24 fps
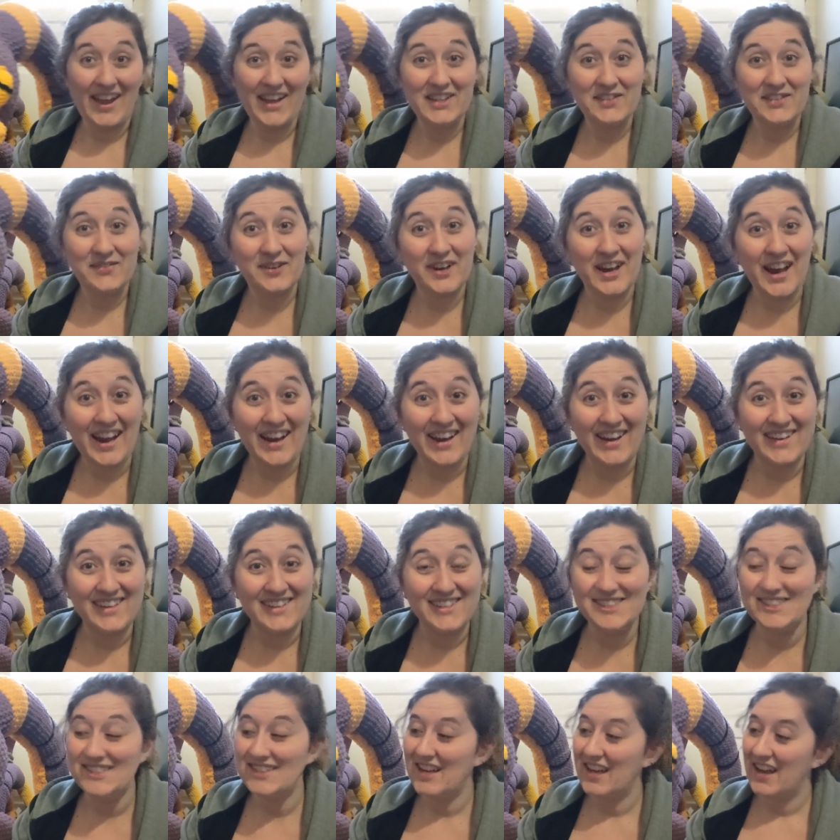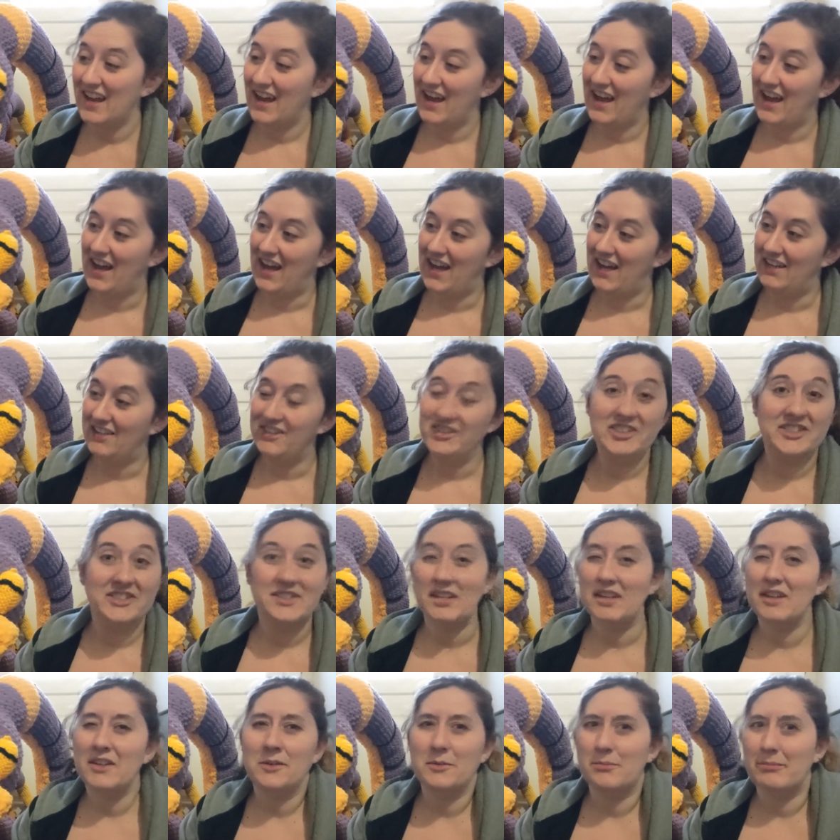As for Ekans,
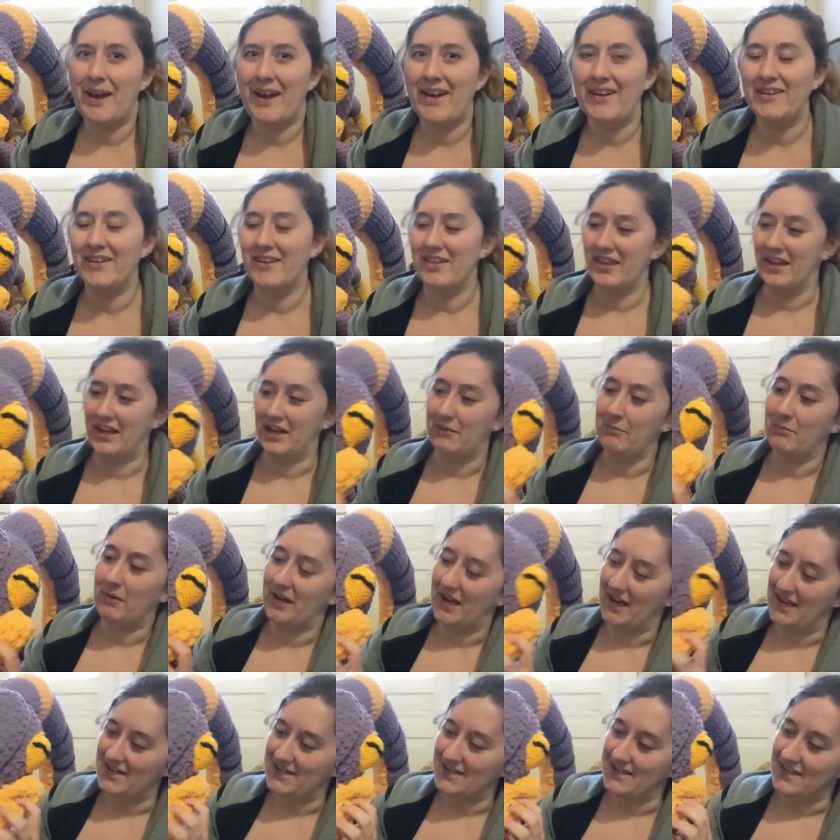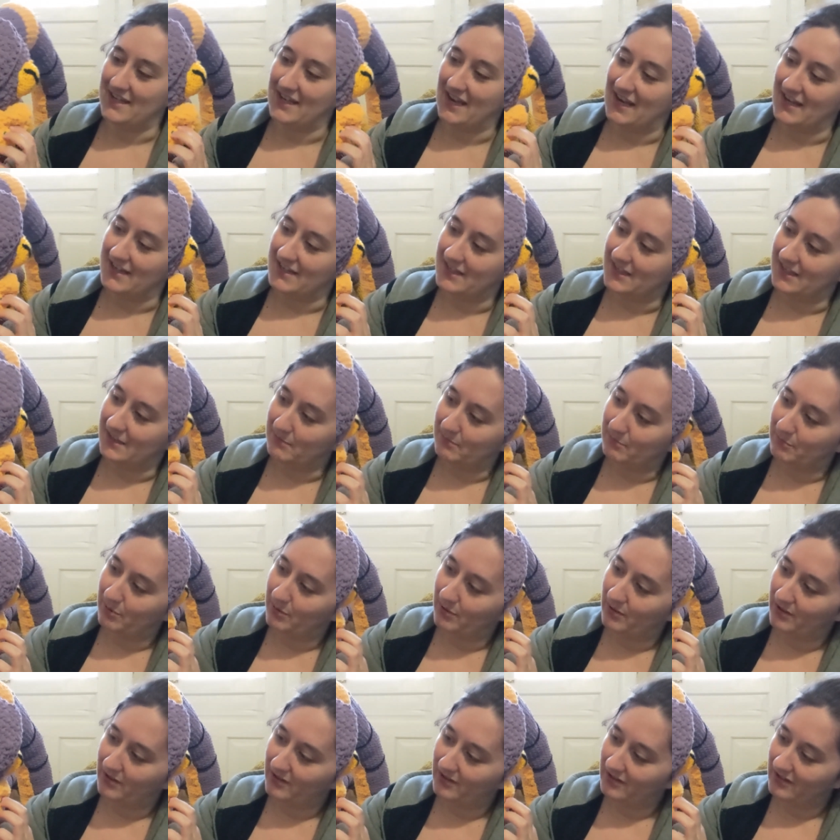just a little minor thing, but I did end up
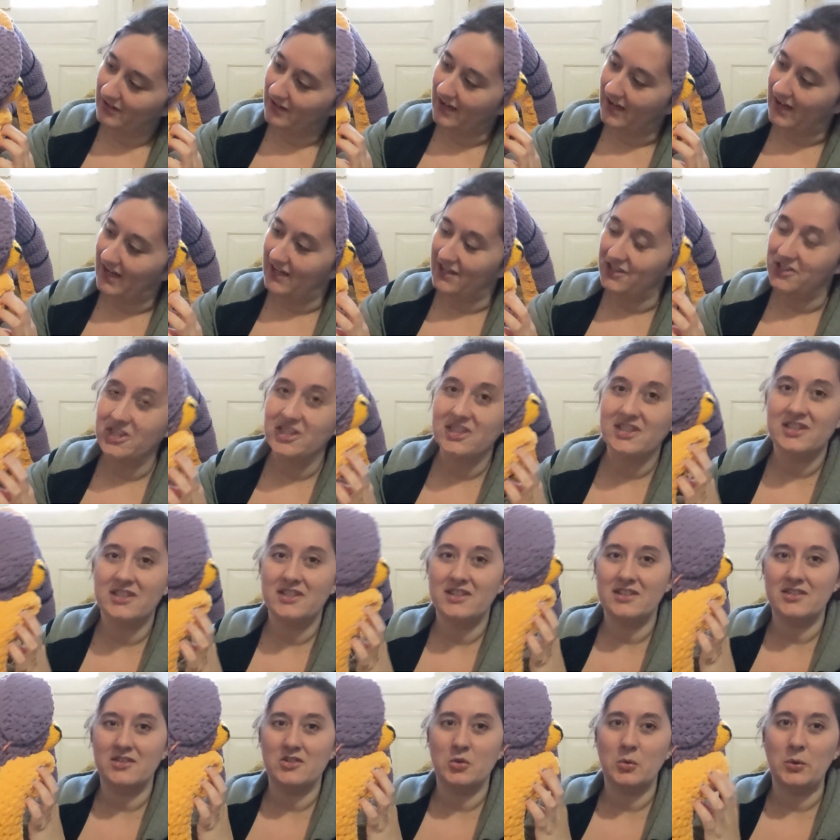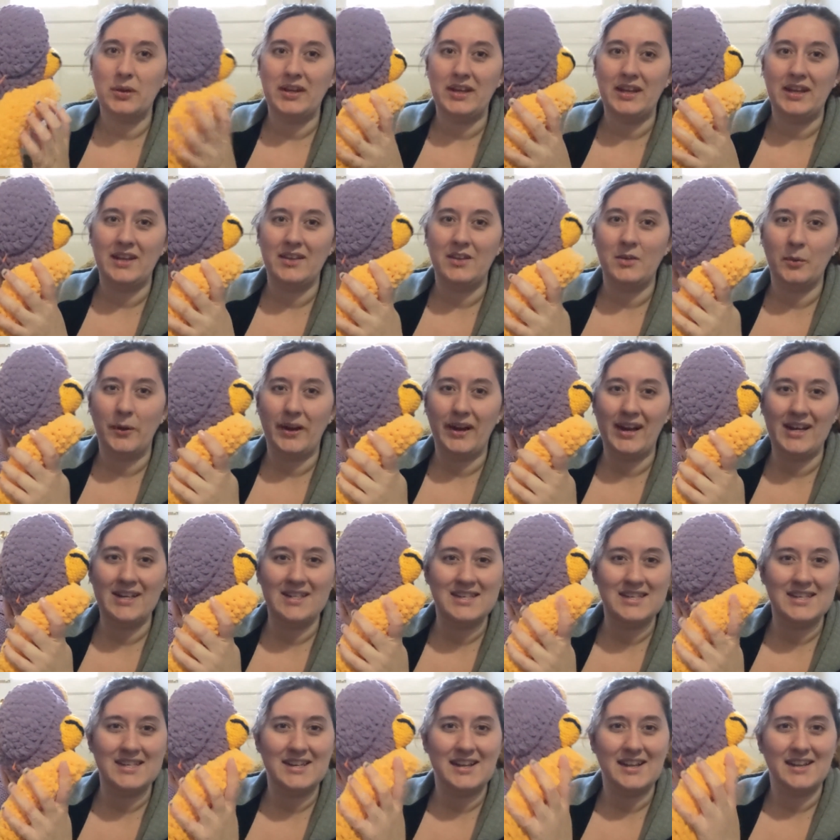just tweaking the way I
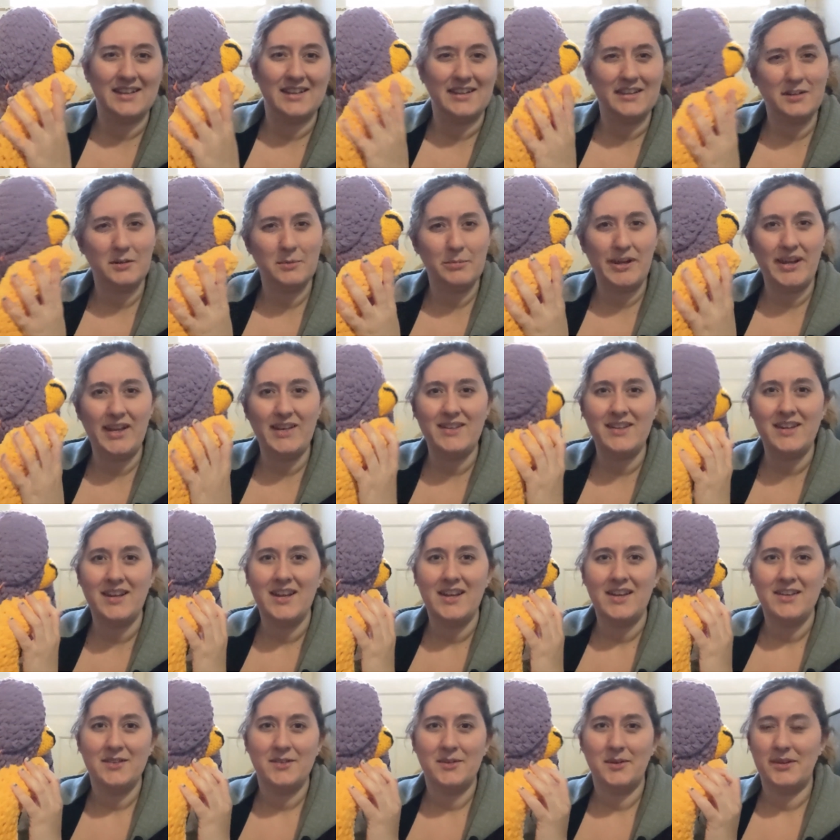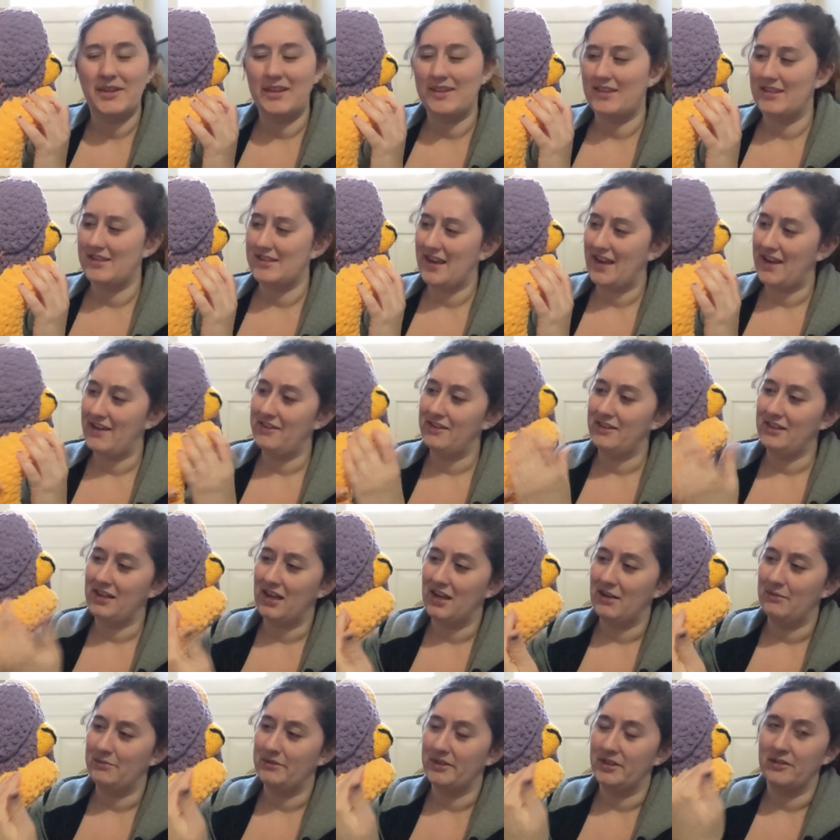did it a little bit so that the tail
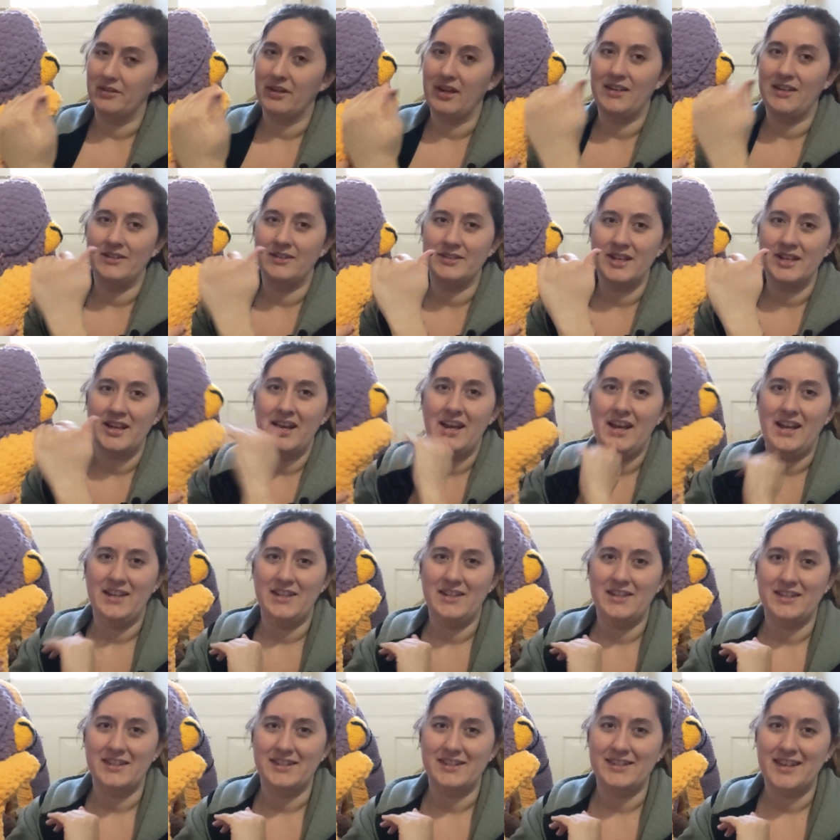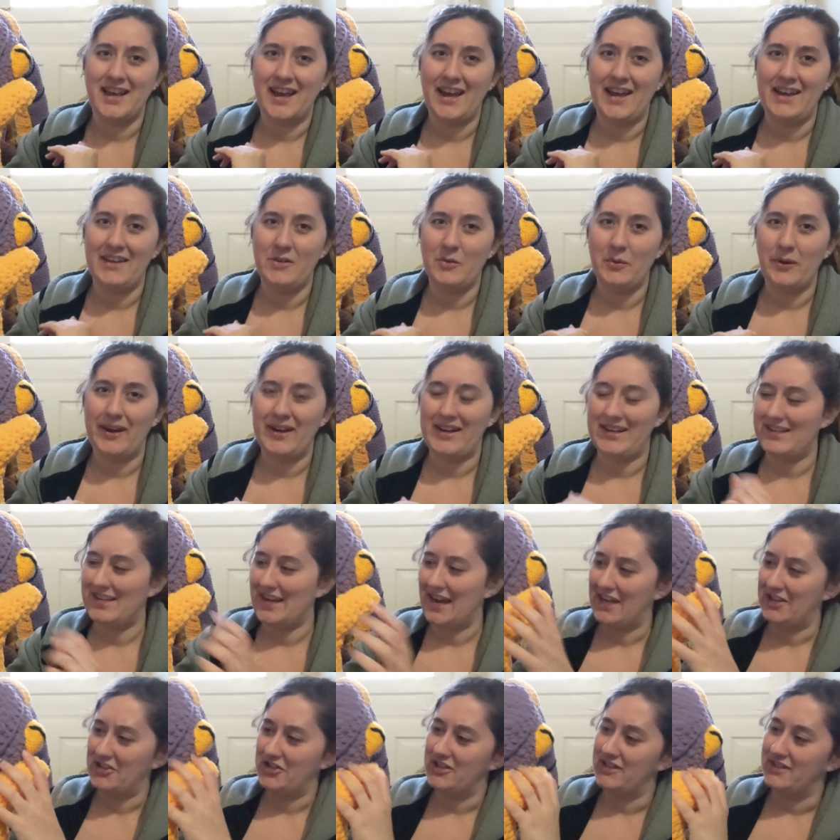comes around and to the side the way it
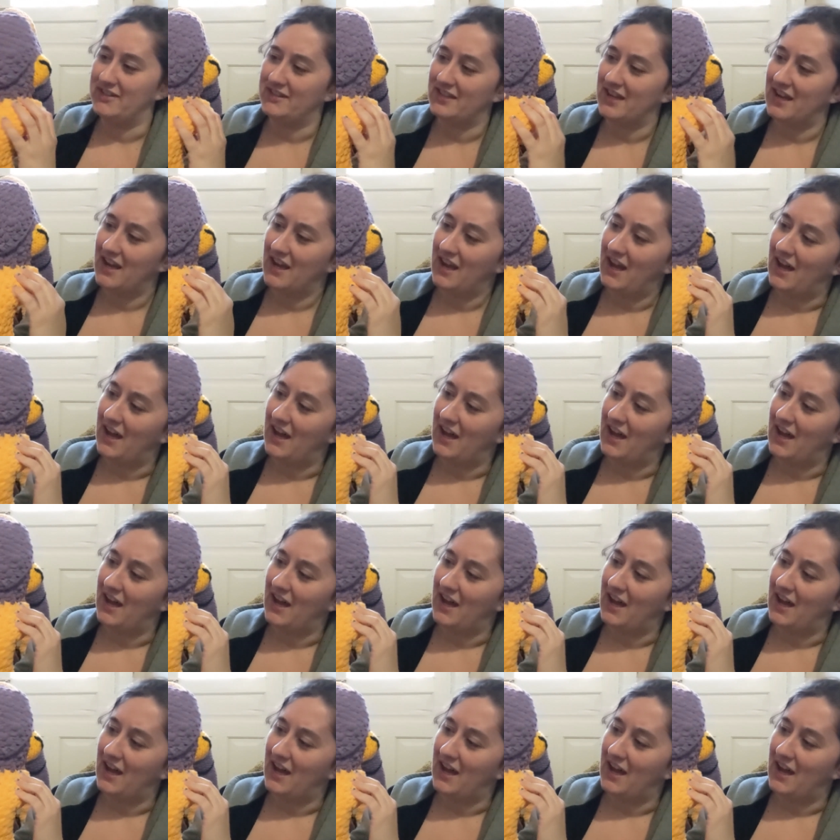attaches.